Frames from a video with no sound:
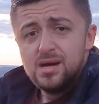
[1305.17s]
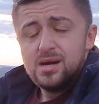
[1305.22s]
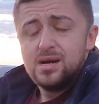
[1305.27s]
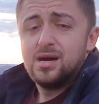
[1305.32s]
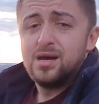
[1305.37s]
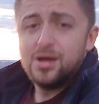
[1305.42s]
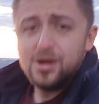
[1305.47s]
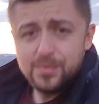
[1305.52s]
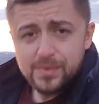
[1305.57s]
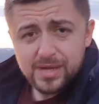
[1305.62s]

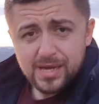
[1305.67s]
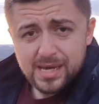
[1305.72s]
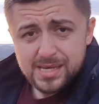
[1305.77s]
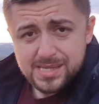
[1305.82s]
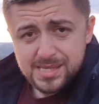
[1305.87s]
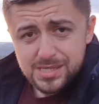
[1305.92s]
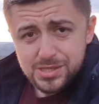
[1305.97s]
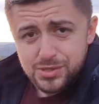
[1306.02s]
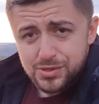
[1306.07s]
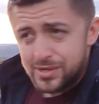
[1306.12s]
I hope you
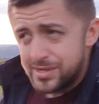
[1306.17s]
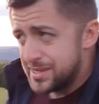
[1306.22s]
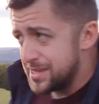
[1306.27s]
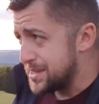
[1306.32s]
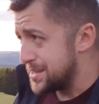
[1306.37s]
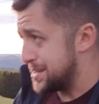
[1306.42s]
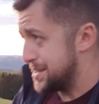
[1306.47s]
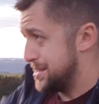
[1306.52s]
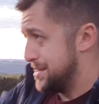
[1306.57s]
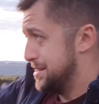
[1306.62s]
guys enjoyed
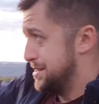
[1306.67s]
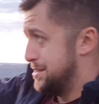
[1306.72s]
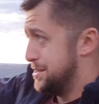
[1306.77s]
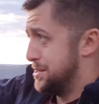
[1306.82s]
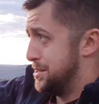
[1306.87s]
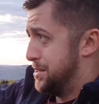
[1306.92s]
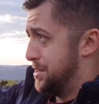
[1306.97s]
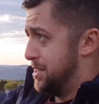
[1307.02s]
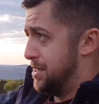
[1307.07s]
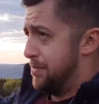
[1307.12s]
this
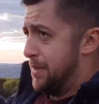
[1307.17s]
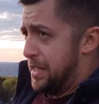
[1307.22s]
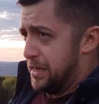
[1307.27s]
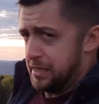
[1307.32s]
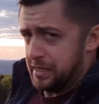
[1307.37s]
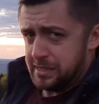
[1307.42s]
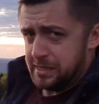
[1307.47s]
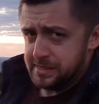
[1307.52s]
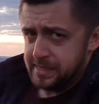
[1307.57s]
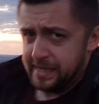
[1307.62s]

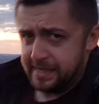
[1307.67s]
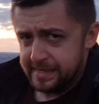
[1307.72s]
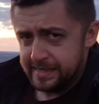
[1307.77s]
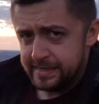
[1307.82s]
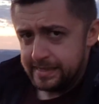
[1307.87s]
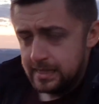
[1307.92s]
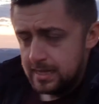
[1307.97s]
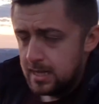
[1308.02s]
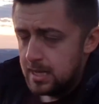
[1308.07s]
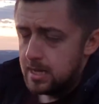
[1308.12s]
cinematic
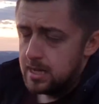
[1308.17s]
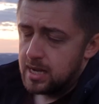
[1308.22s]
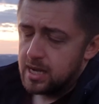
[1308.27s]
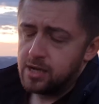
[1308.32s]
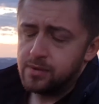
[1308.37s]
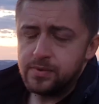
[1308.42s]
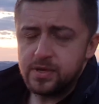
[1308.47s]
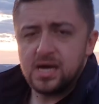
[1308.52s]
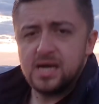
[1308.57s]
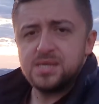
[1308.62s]
setting. I
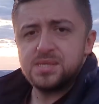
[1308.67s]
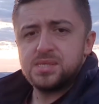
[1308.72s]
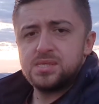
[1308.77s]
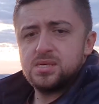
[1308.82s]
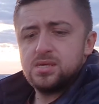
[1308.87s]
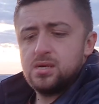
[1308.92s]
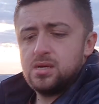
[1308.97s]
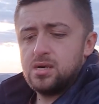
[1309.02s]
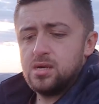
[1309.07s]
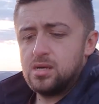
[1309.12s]
hope you guys
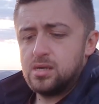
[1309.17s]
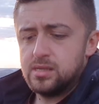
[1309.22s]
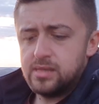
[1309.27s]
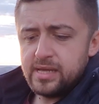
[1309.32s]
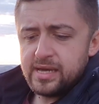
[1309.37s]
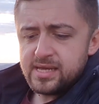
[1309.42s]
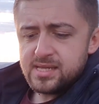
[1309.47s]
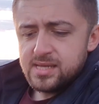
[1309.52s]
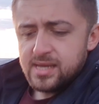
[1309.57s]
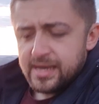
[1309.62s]

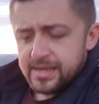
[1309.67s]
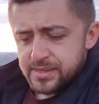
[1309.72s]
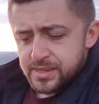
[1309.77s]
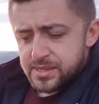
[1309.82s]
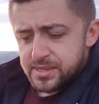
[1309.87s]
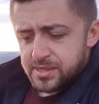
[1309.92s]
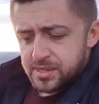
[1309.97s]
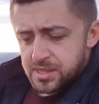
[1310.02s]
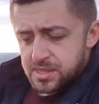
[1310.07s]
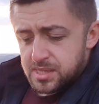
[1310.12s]
liked the
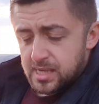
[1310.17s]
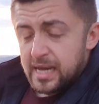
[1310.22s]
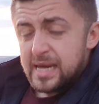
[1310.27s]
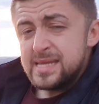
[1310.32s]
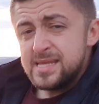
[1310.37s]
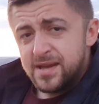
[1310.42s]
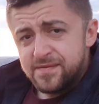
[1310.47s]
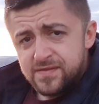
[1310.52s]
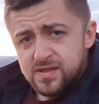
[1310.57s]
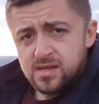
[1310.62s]
answers. I
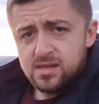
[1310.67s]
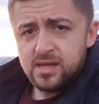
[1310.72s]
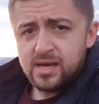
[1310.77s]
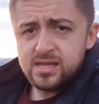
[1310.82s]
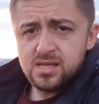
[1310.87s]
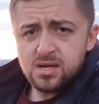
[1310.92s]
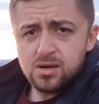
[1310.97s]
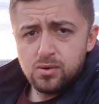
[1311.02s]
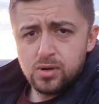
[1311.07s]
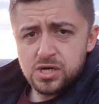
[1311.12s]
definitely
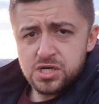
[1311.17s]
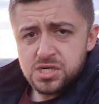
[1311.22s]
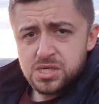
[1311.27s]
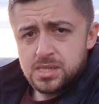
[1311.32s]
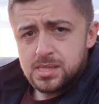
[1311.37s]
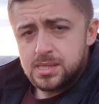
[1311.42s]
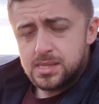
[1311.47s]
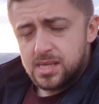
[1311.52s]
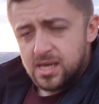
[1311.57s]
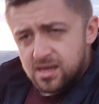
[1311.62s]
like the
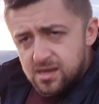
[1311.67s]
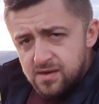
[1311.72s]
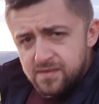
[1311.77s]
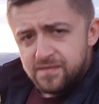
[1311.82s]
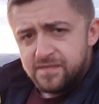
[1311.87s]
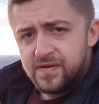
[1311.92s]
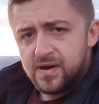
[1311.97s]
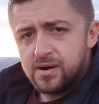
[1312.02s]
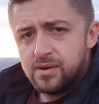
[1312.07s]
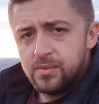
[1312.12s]
questions. Thank you
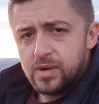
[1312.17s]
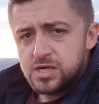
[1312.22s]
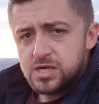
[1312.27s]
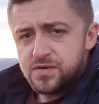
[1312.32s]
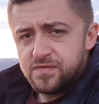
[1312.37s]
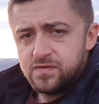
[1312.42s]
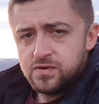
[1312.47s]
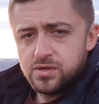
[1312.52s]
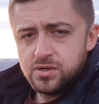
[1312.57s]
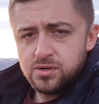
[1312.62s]
very much
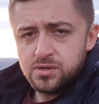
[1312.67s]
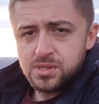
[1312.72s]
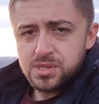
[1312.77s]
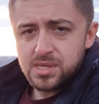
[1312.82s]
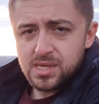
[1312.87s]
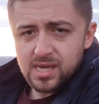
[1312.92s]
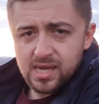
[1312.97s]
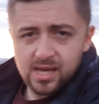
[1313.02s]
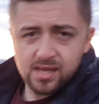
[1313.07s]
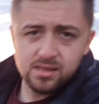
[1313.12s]
for those.
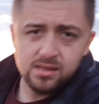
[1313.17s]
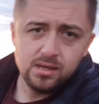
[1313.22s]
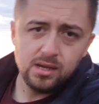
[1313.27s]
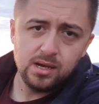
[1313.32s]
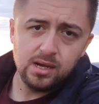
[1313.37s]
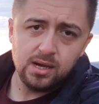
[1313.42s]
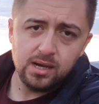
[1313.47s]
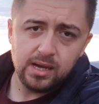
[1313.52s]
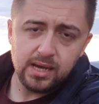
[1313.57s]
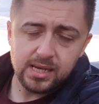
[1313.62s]
Again,
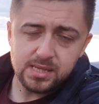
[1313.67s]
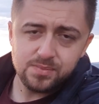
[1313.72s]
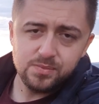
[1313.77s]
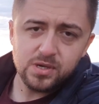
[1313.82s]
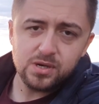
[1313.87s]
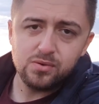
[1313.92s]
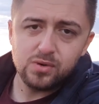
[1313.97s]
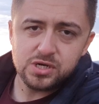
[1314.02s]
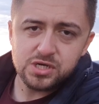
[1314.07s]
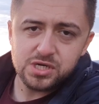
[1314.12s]
ask me
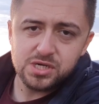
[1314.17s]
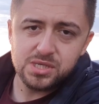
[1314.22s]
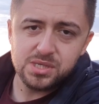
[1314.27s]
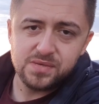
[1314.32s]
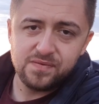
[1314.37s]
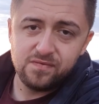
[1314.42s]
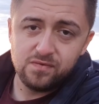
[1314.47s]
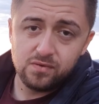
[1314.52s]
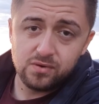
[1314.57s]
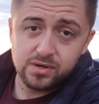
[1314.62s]

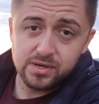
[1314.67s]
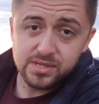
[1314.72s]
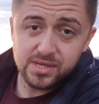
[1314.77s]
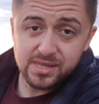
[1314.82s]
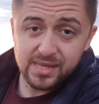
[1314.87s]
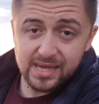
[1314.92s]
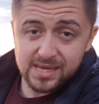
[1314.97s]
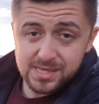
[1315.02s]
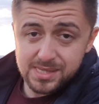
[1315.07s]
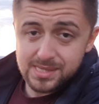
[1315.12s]
questions for the
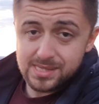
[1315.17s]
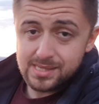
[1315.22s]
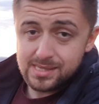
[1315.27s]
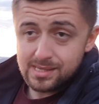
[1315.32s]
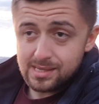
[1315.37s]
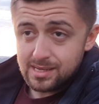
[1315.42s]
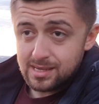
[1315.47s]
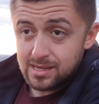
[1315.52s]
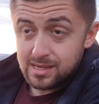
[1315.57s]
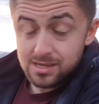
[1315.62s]
next
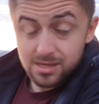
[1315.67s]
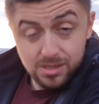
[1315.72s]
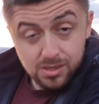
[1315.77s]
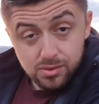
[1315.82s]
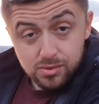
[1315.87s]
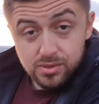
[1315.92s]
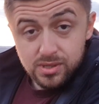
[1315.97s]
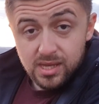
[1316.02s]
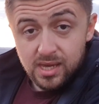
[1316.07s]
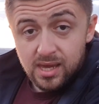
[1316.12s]

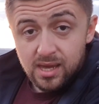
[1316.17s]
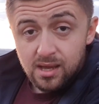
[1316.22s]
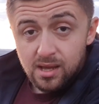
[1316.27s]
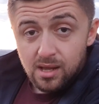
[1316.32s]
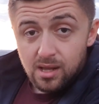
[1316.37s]
Q&A.